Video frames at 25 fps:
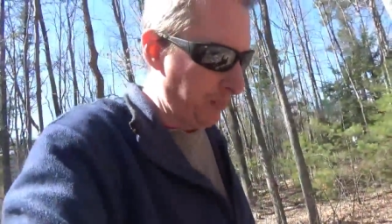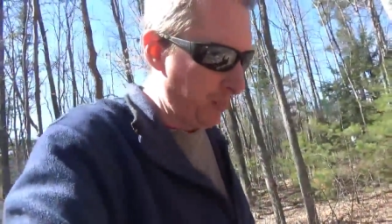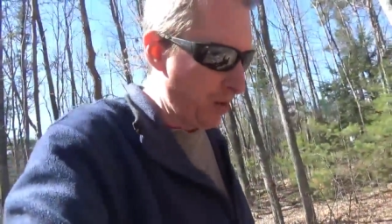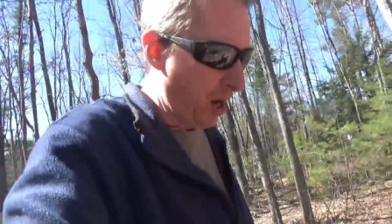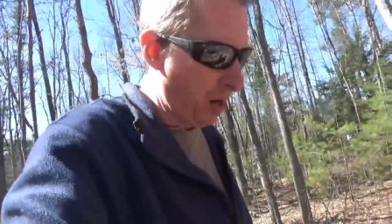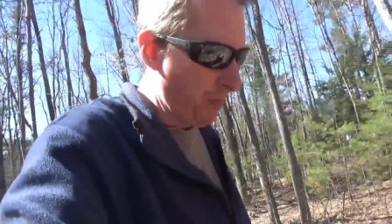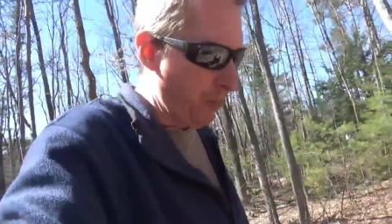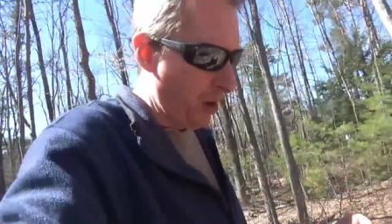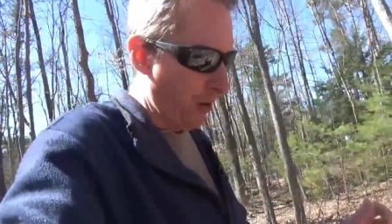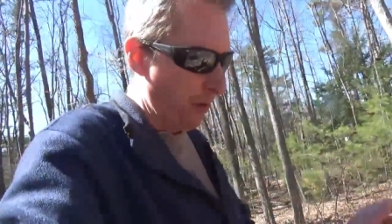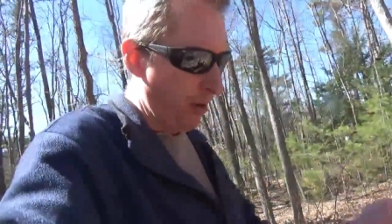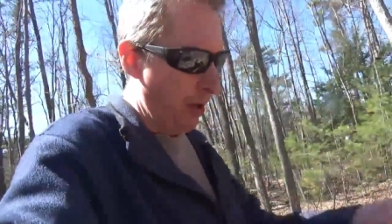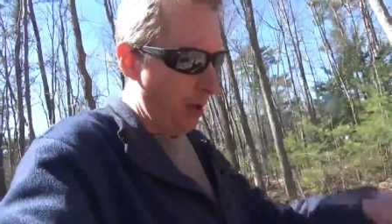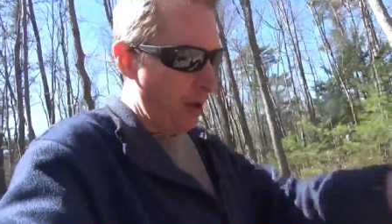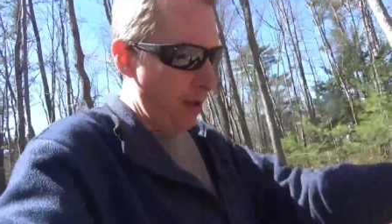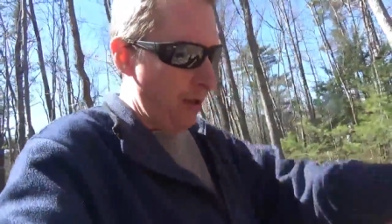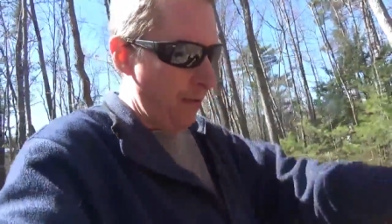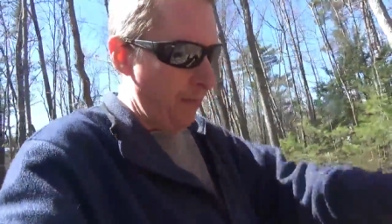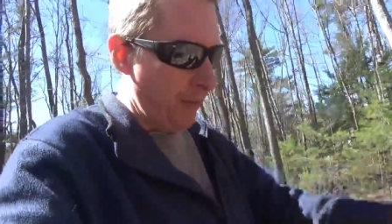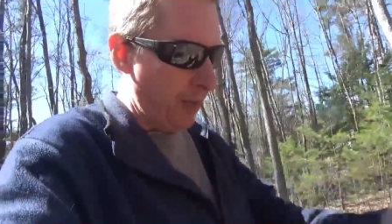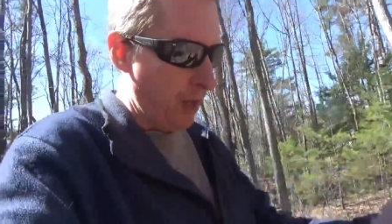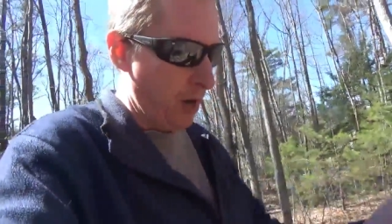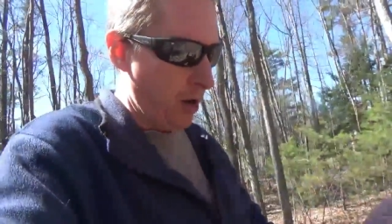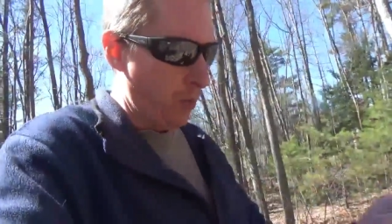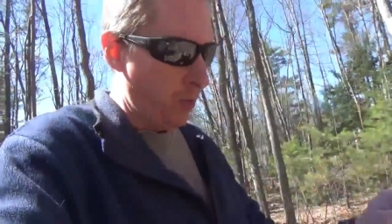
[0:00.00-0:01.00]
I'm talking about,
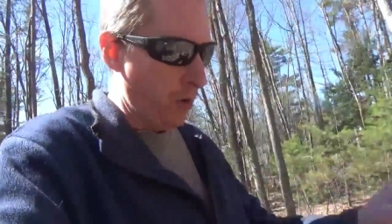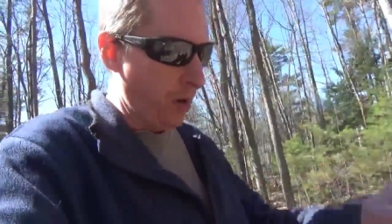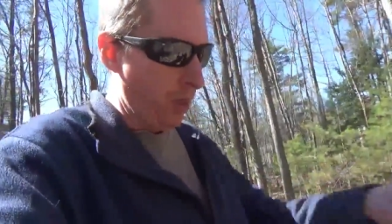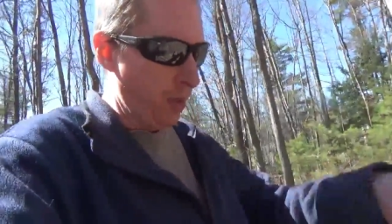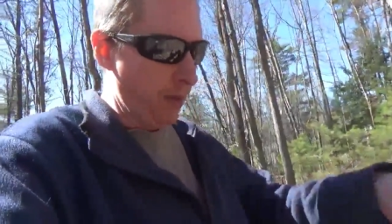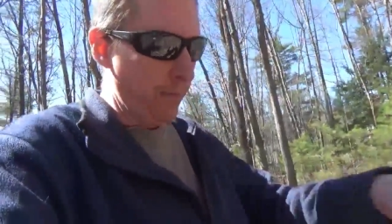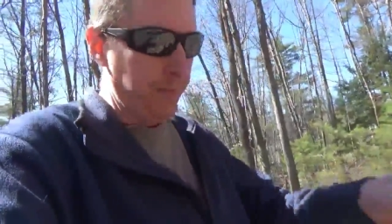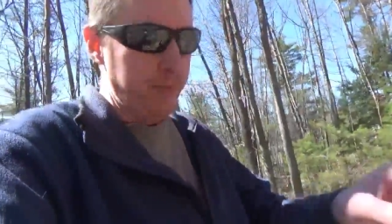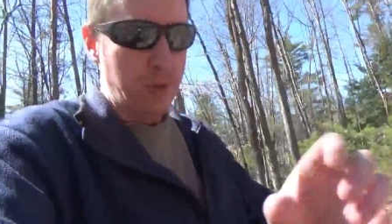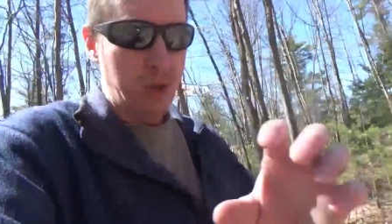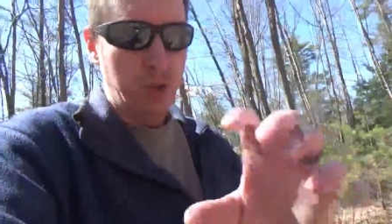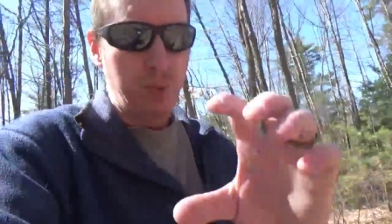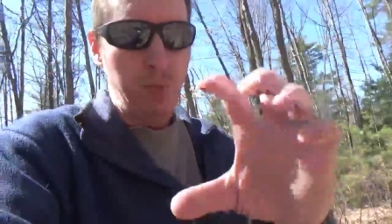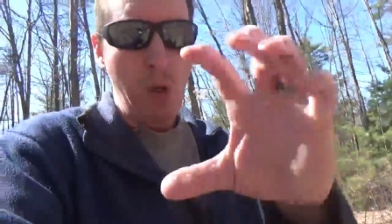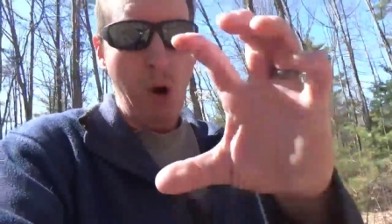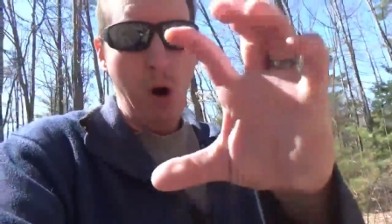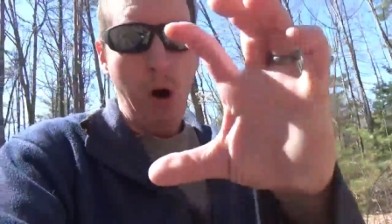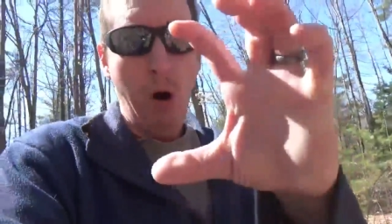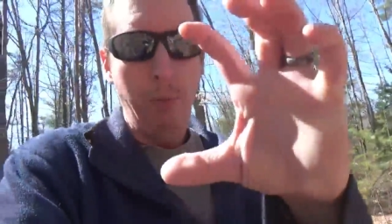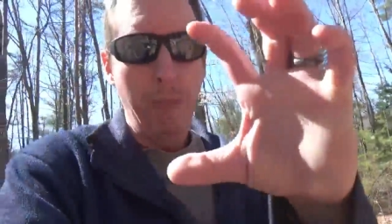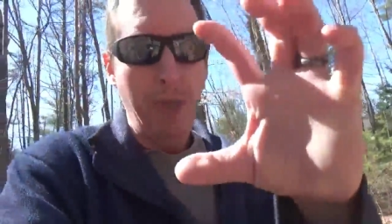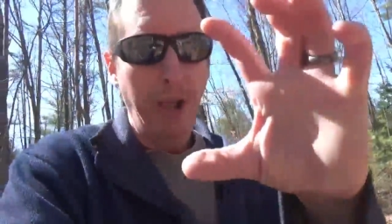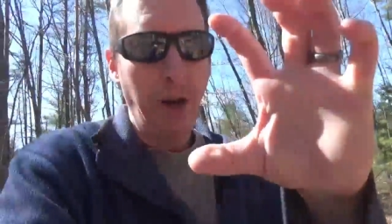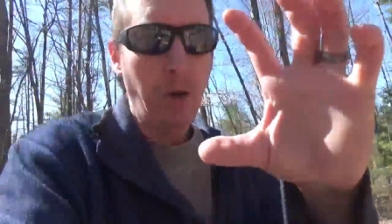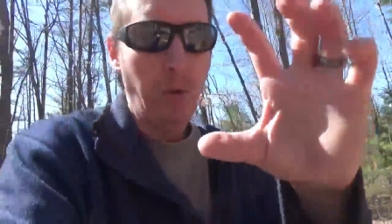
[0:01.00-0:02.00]
you know, one of the
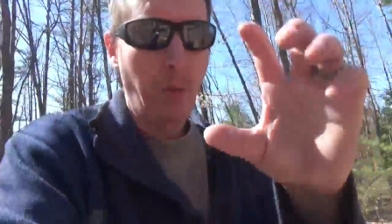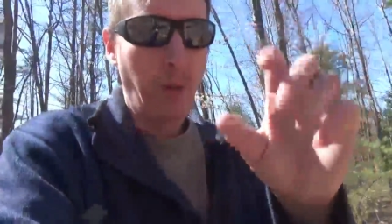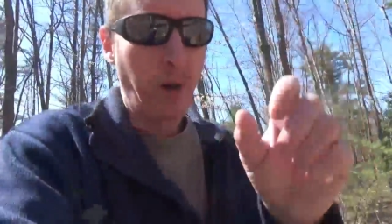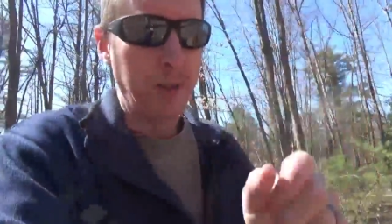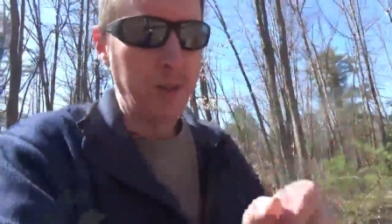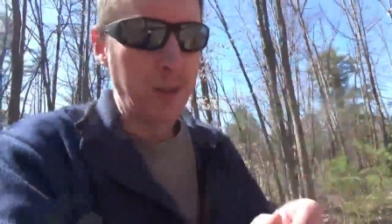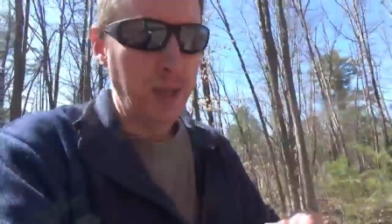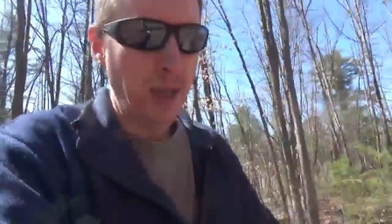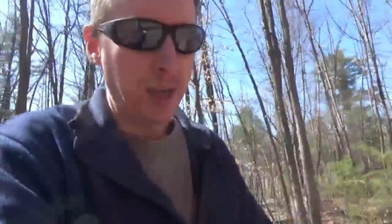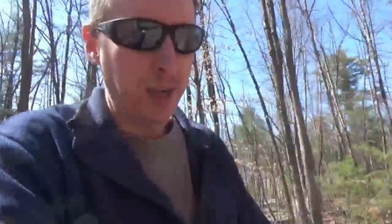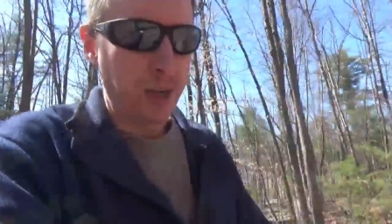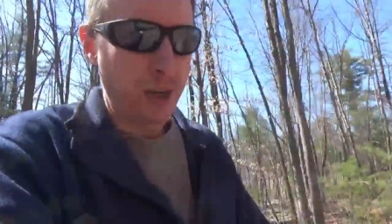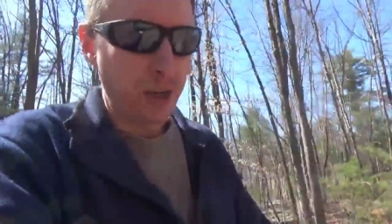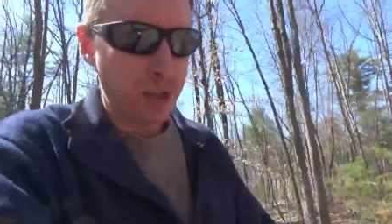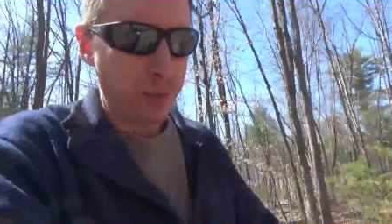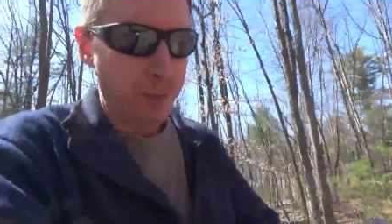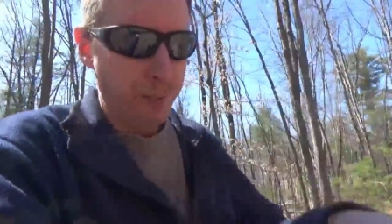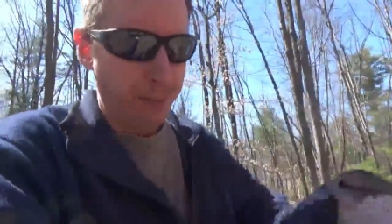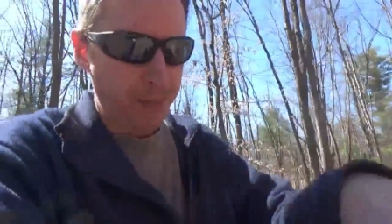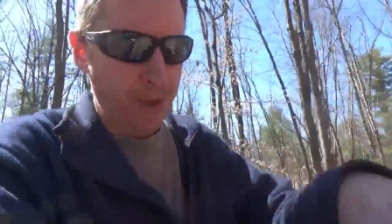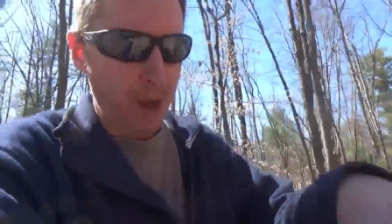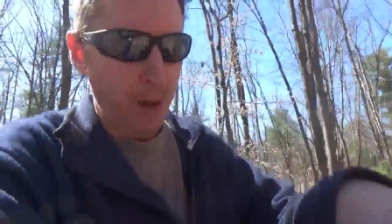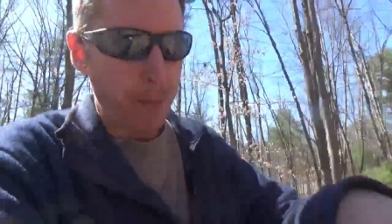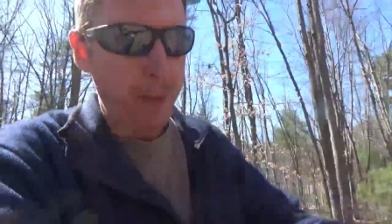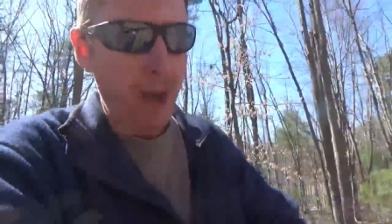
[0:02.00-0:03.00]
small metal ones that you can just,
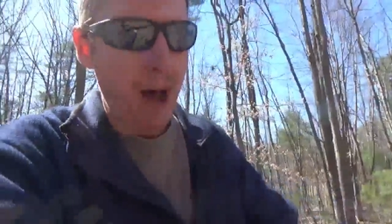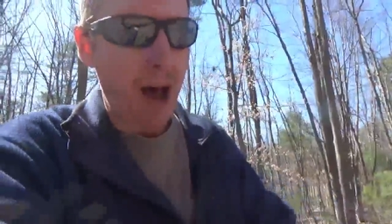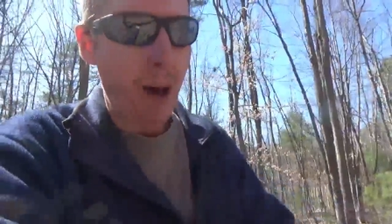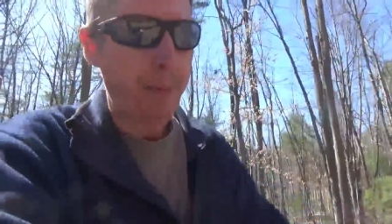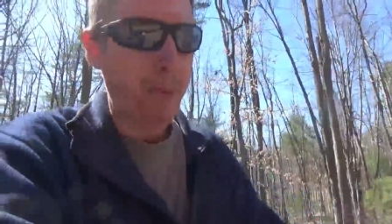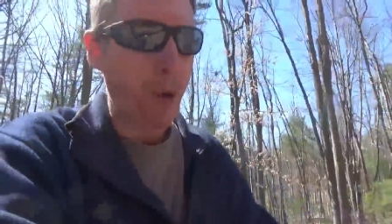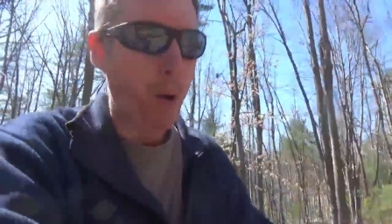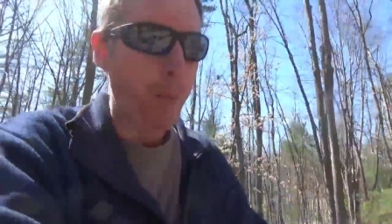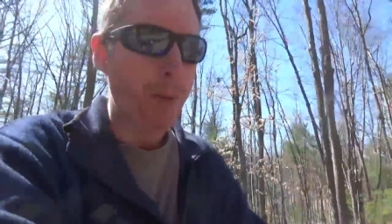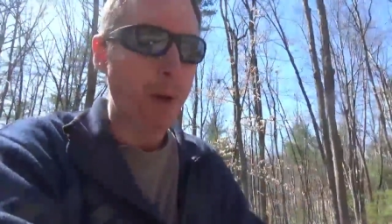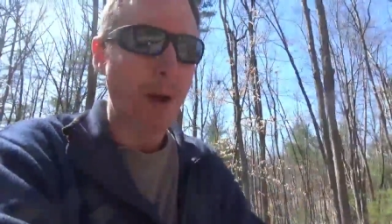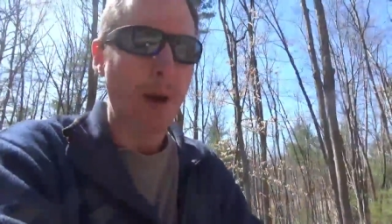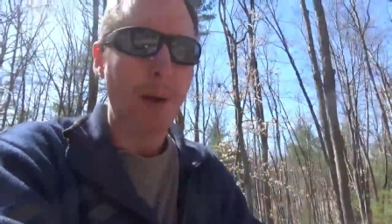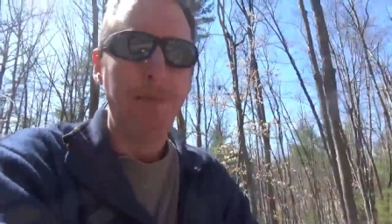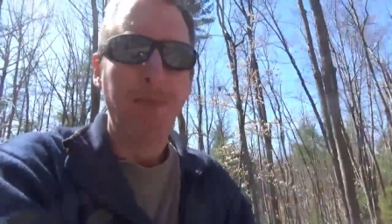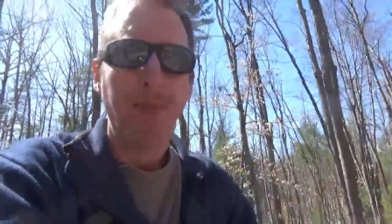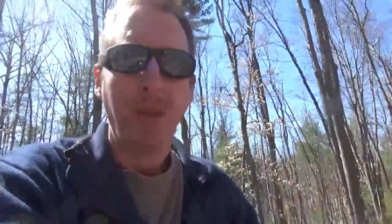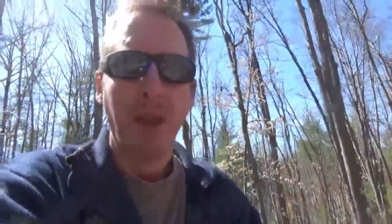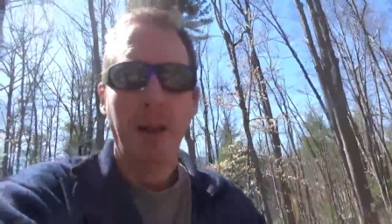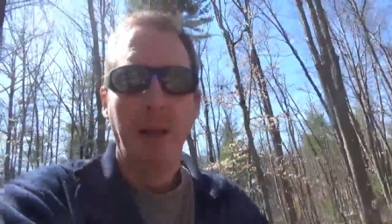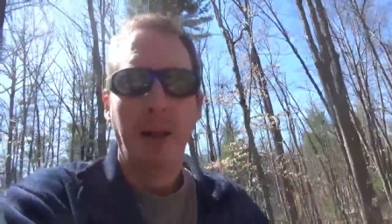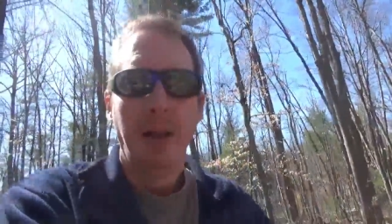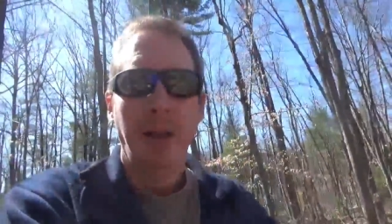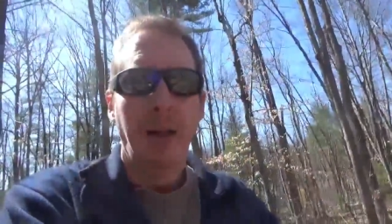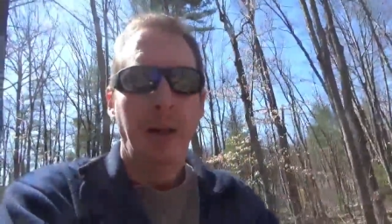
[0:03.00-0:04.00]
you know, pop open
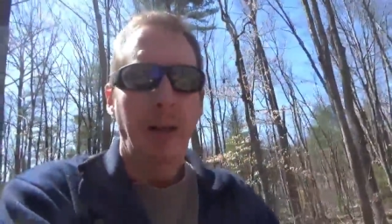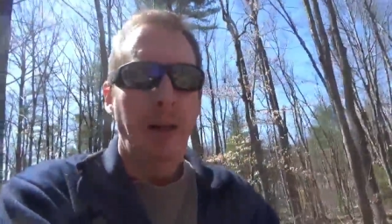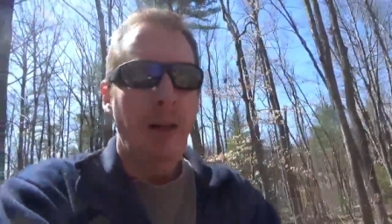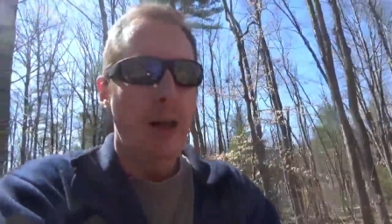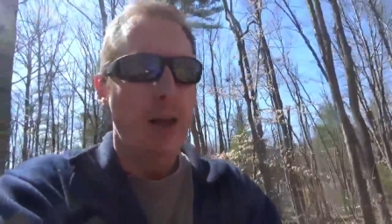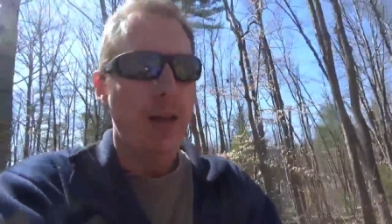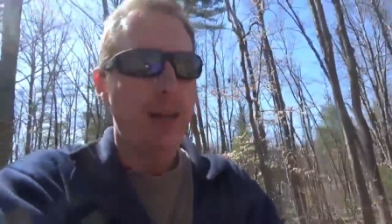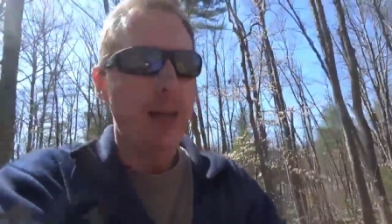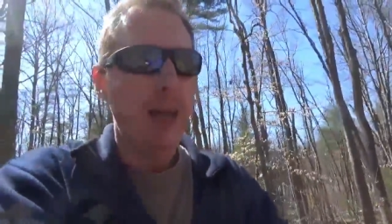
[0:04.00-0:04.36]
a